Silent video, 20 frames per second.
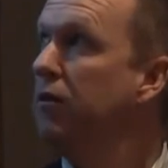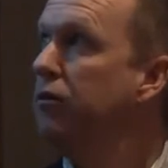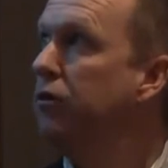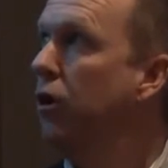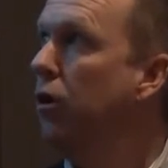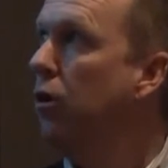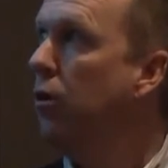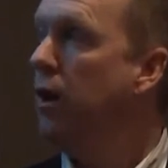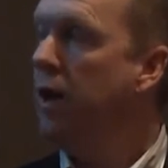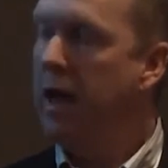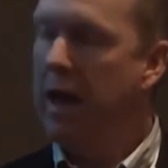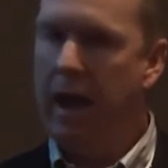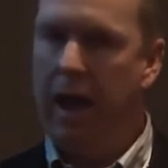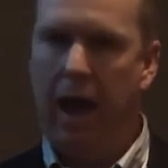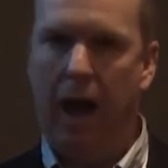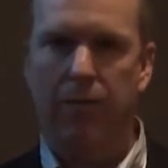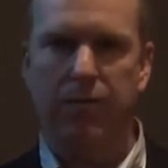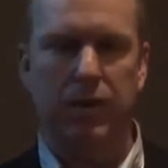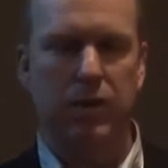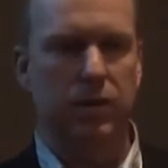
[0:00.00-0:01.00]
So
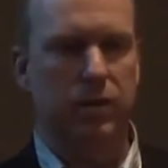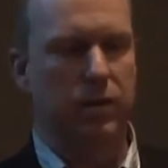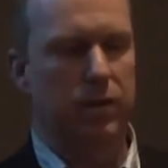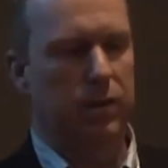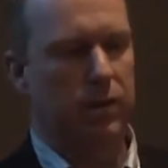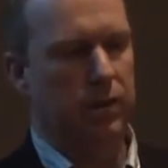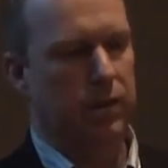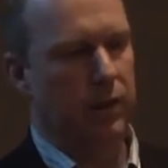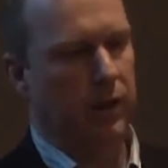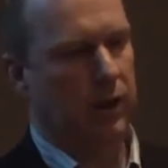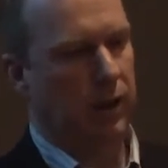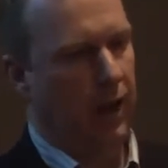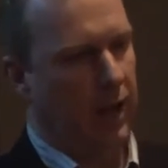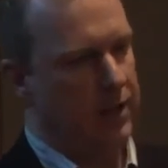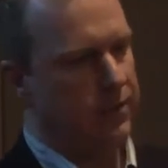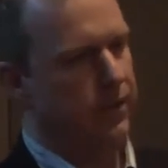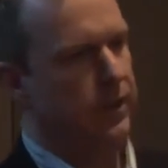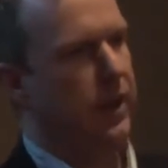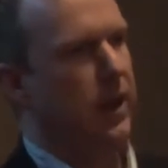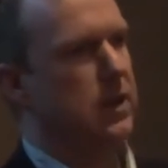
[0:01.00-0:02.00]
having the
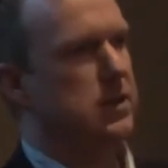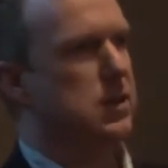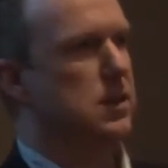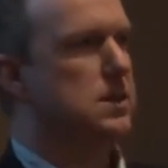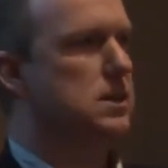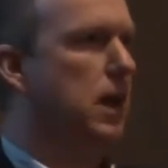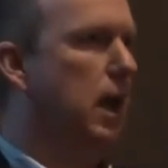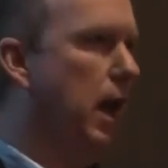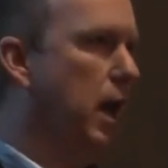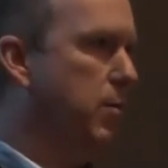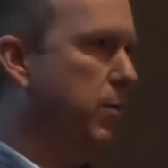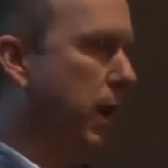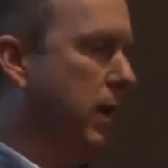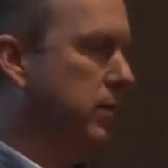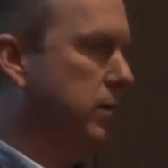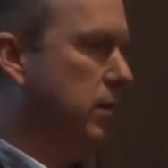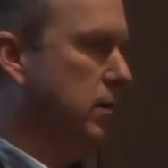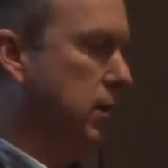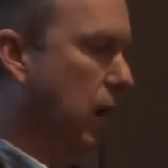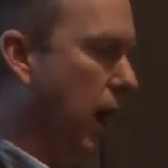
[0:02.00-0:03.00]
classification type
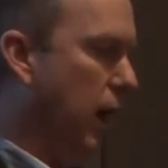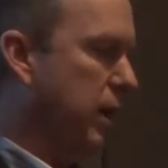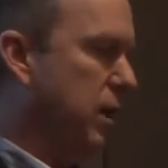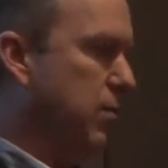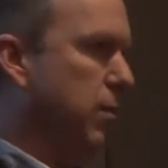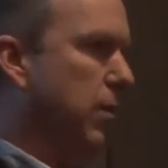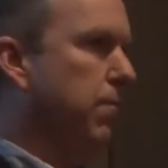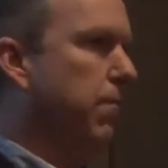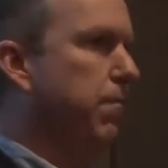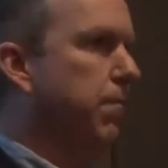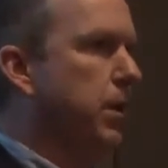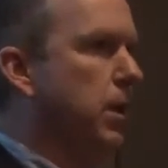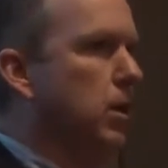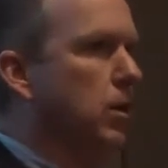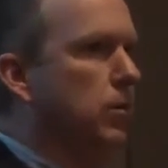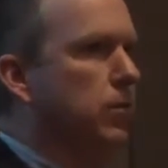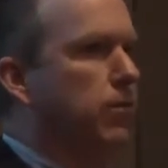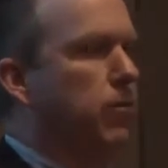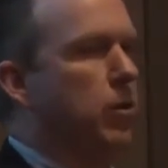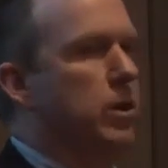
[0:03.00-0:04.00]
as a document
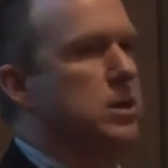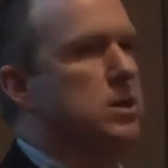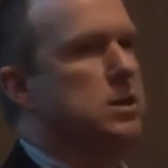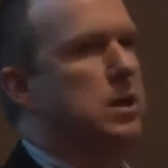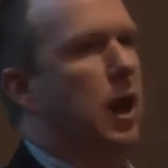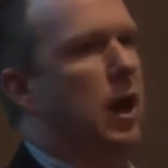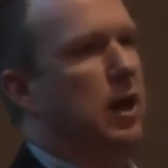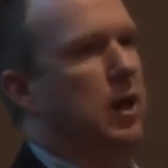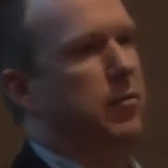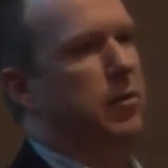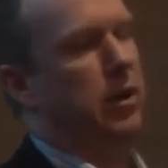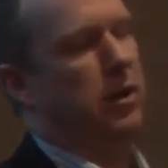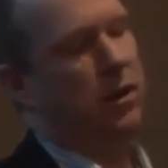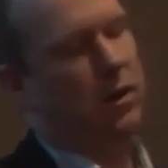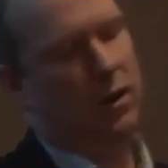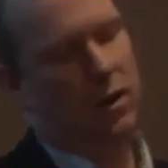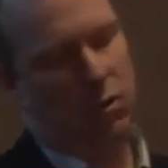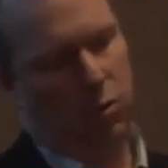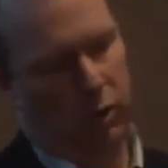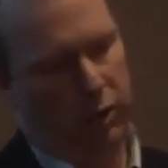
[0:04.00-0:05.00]
field for each document
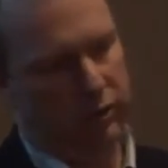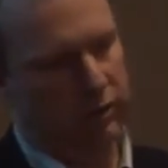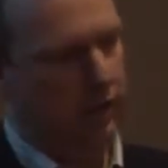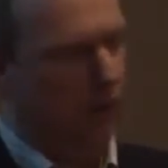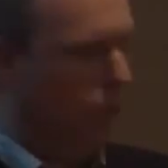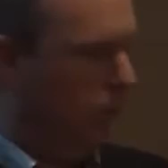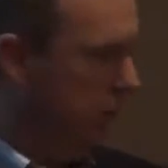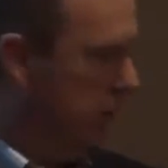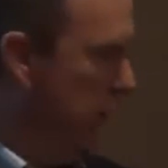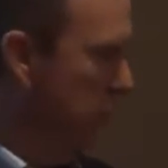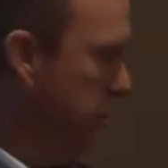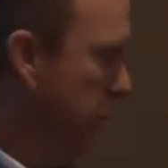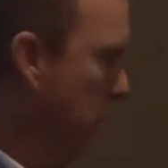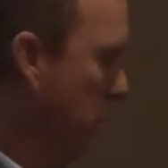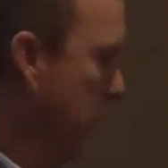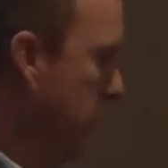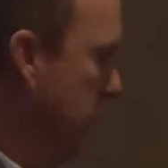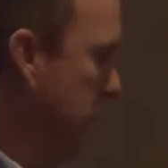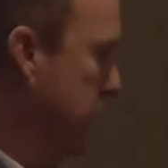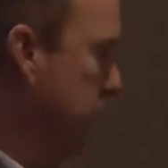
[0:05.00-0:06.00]
was, was an
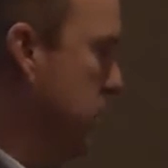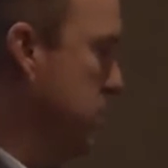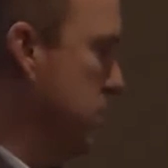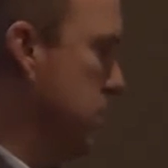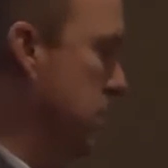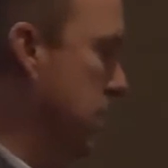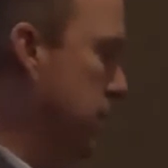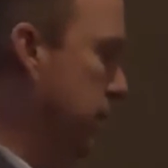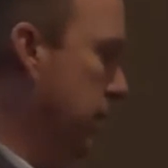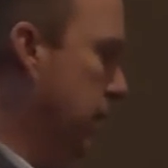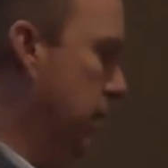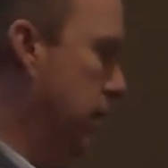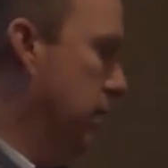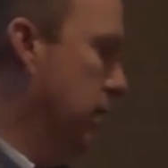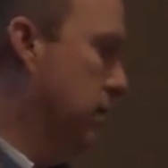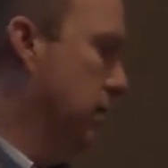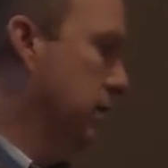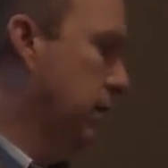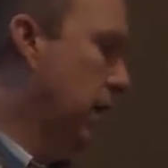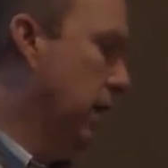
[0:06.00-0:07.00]
important decision that
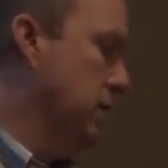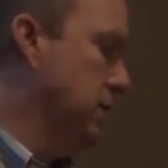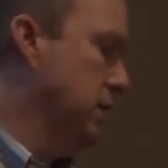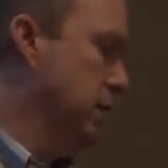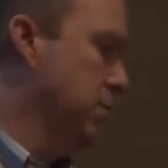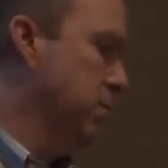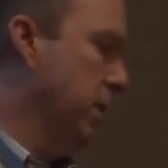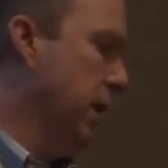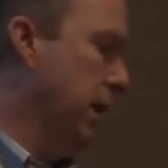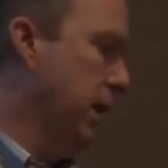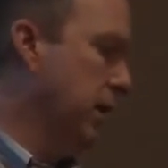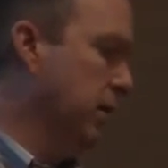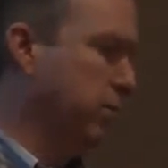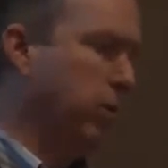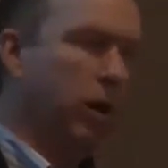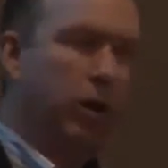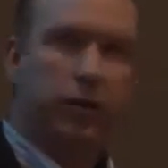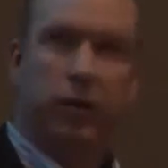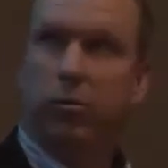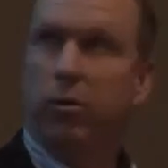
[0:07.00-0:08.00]
the design team made as
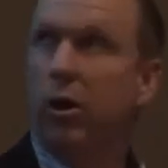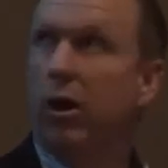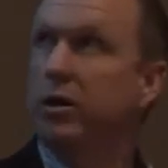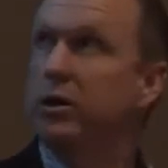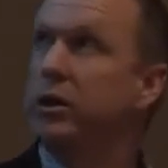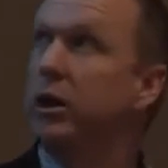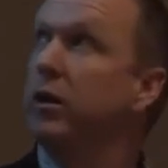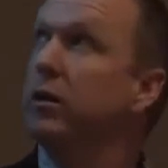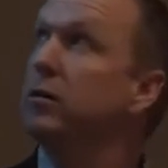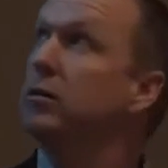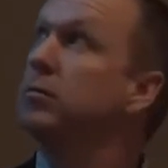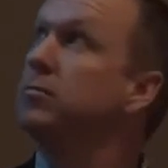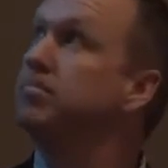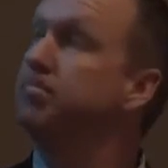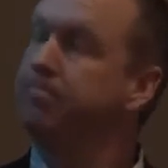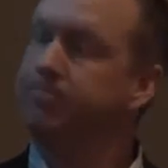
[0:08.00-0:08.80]
part of the project